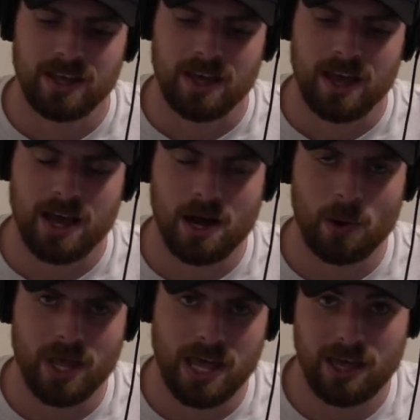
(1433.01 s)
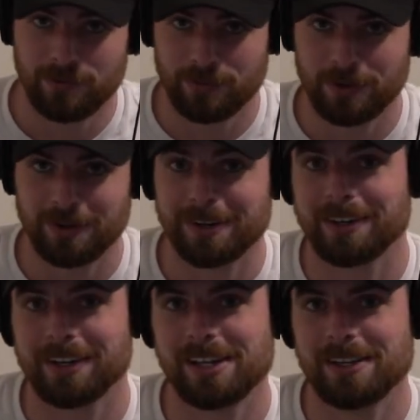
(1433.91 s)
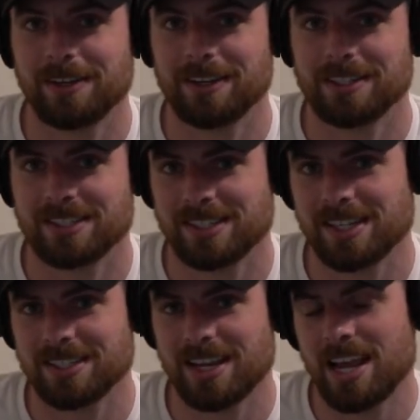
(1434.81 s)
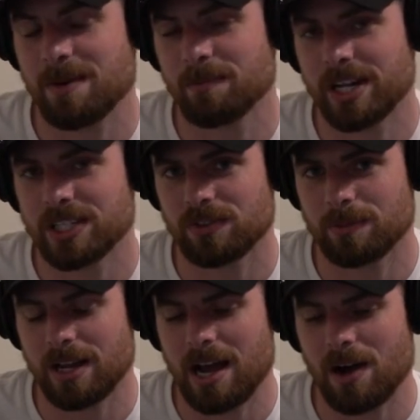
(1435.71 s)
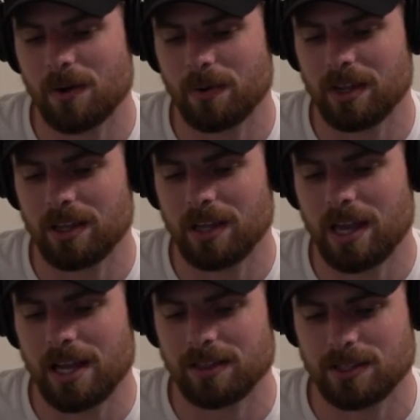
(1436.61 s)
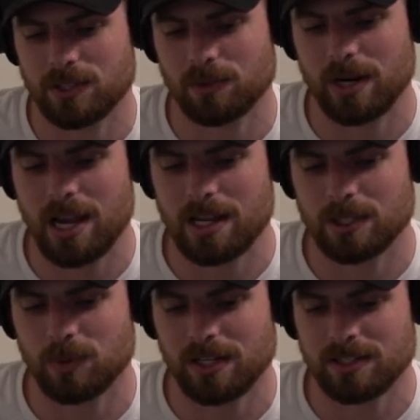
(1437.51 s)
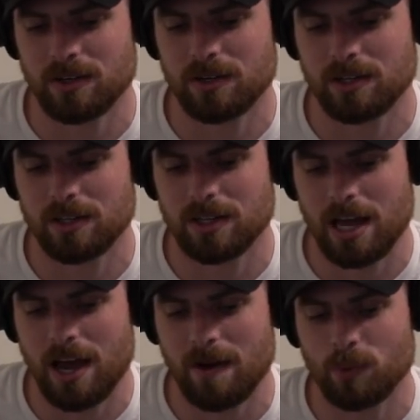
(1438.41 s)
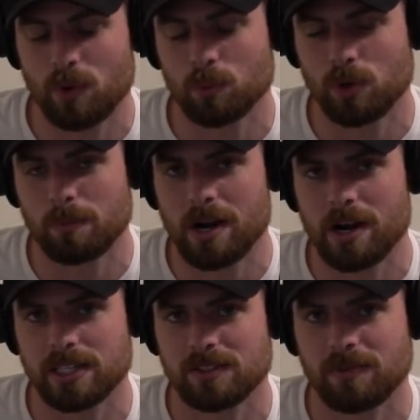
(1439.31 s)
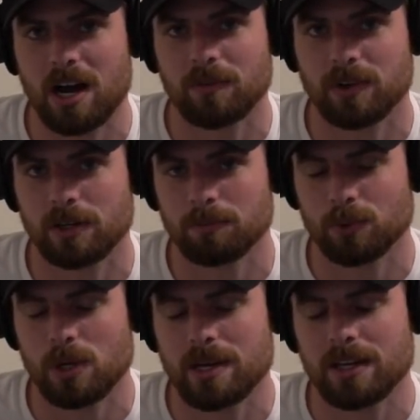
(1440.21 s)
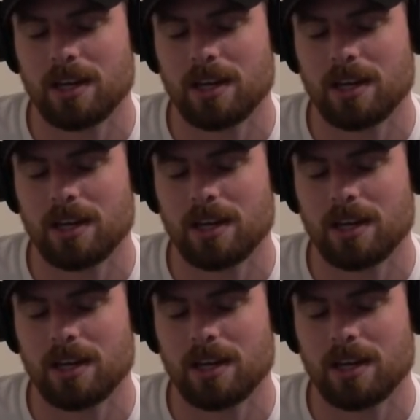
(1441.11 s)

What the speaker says: However, 6 to 8 months from now, at this rate, as we continue to have more and more Americans file for unemployment,